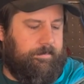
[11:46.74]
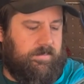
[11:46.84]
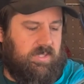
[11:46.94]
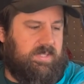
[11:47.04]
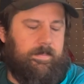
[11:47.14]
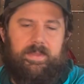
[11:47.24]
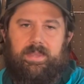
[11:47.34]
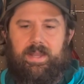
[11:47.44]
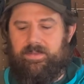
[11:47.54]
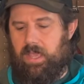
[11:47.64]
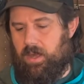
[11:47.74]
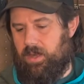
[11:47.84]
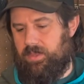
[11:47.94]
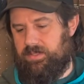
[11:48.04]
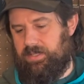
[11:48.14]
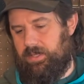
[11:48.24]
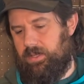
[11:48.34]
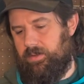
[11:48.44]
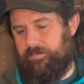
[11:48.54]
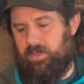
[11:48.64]
Just something that I carry that's like
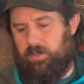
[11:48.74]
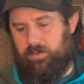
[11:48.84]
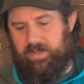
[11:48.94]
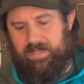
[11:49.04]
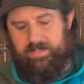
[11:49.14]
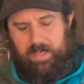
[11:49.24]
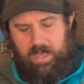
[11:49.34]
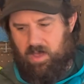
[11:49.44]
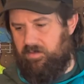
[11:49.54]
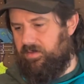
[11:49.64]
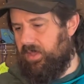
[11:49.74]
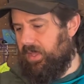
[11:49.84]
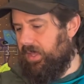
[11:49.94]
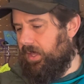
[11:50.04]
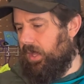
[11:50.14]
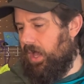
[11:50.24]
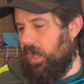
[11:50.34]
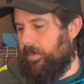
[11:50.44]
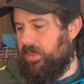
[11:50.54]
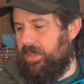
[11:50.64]
a little nice to have.
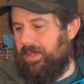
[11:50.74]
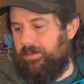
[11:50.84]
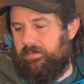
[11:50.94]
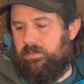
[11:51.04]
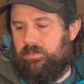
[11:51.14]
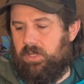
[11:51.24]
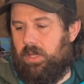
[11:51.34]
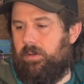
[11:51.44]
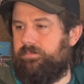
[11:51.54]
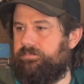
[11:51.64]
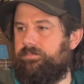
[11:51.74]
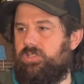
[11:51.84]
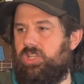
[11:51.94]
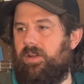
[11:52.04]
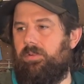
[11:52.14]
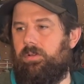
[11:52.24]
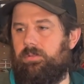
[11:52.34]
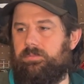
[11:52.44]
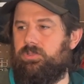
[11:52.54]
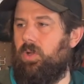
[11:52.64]
And then, shovel,
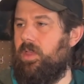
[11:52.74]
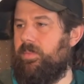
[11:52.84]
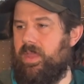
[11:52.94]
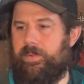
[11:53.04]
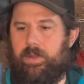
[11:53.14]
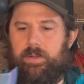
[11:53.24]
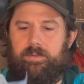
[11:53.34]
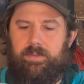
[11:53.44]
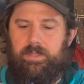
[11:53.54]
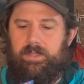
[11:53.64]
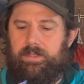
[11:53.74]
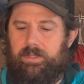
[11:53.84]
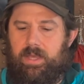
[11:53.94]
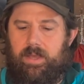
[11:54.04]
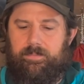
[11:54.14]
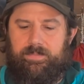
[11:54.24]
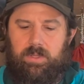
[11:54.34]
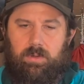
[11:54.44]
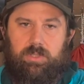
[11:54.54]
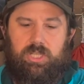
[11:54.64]
toilet paper, the
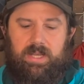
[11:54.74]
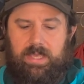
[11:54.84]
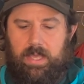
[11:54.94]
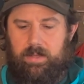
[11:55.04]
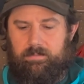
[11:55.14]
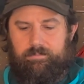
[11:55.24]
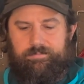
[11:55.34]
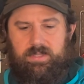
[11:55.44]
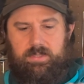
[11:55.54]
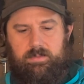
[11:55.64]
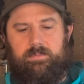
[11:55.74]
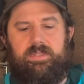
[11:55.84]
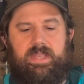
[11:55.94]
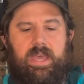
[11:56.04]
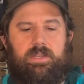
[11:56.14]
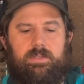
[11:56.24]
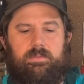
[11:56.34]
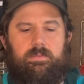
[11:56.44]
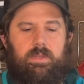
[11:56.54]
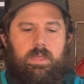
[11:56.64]
whole shit kit, just stashed
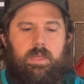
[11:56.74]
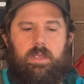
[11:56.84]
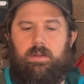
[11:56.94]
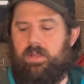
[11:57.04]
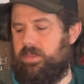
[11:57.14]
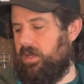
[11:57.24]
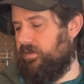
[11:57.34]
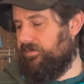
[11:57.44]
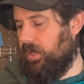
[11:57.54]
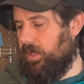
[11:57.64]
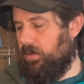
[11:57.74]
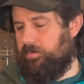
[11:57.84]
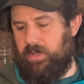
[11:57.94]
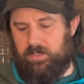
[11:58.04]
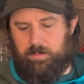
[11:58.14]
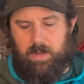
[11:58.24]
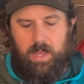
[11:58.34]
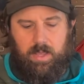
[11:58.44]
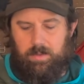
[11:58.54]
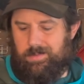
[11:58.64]
right there in front. Bug
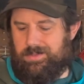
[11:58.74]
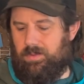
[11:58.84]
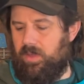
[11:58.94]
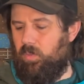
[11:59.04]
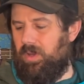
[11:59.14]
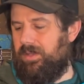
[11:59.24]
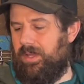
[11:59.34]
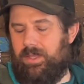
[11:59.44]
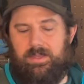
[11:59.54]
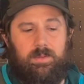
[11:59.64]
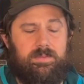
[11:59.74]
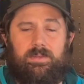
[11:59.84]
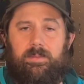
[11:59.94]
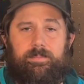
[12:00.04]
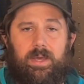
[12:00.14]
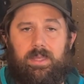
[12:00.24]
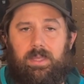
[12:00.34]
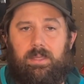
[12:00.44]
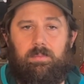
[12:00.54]
spray. There was only one night that it was really buggy.